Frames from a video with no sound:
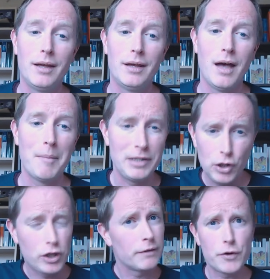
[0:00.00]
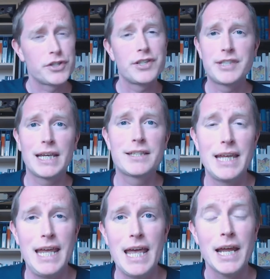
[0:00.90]
I mean, look at verses 6 to
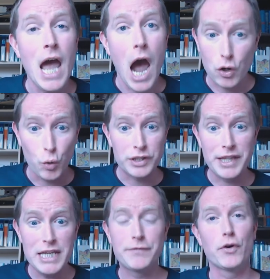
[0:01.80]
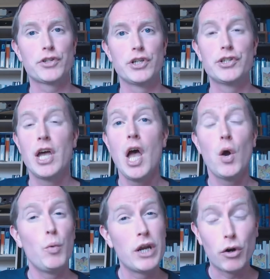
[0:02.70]
8. According to these verses,
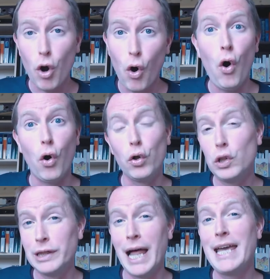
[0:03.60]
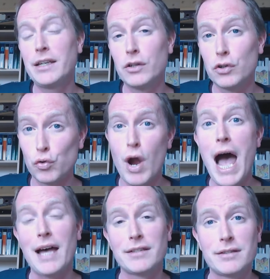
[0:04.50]
we are all like
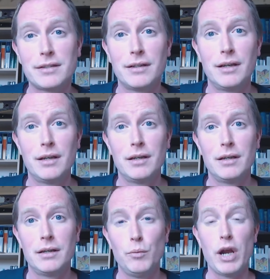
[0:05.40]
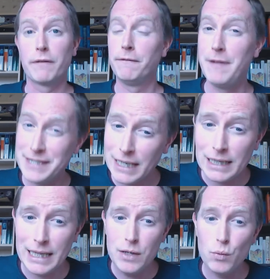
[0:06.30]
grass. We are
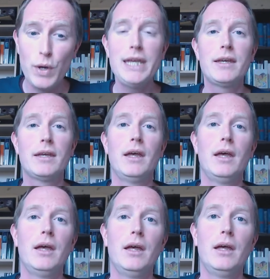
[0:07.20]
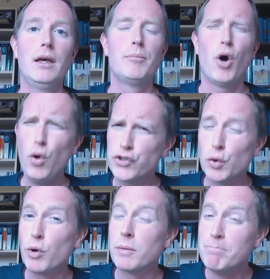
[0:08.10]
physically weak, but also
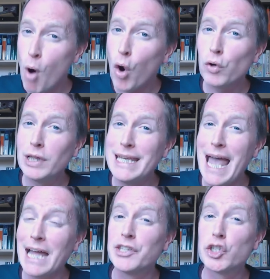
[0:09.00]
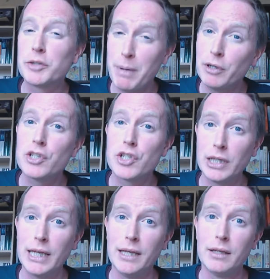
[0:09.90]
we're morally and
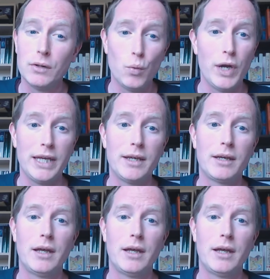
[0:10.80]
spiritually weak.